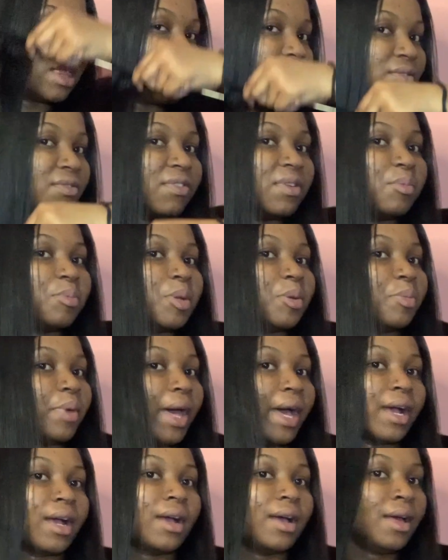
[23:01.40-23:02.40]
then flip it
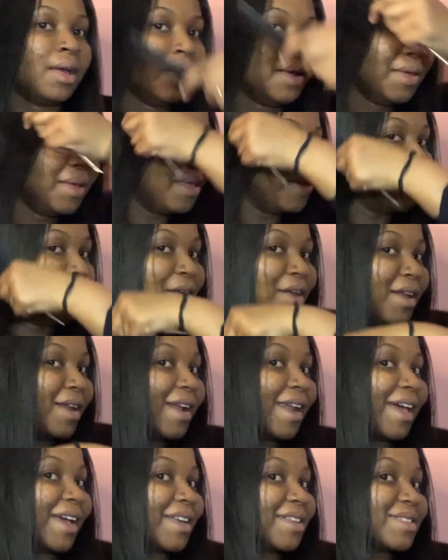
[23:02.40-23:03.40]
back
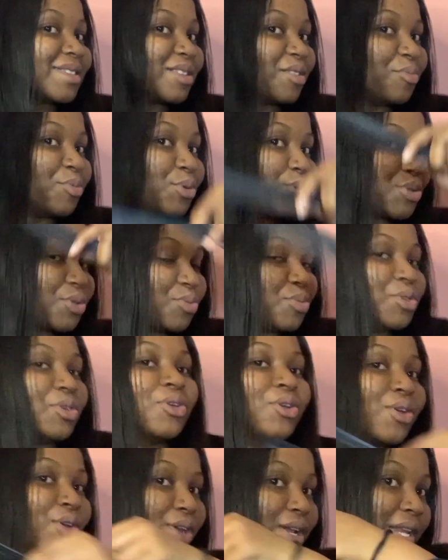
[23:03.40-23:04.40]
like it's supposed to be
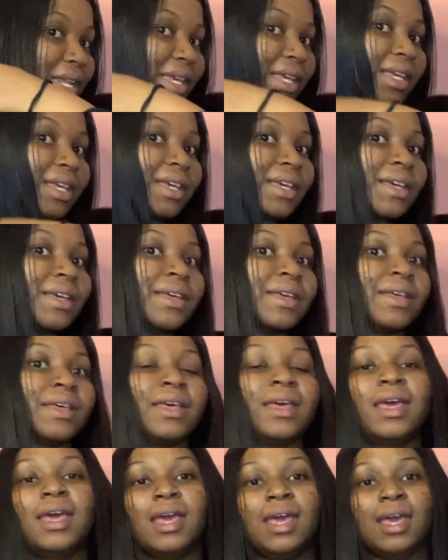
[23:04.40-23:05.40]
curly.
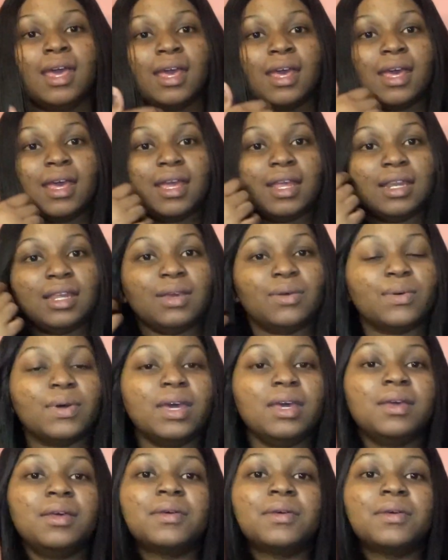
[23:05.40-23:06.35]
Anyway,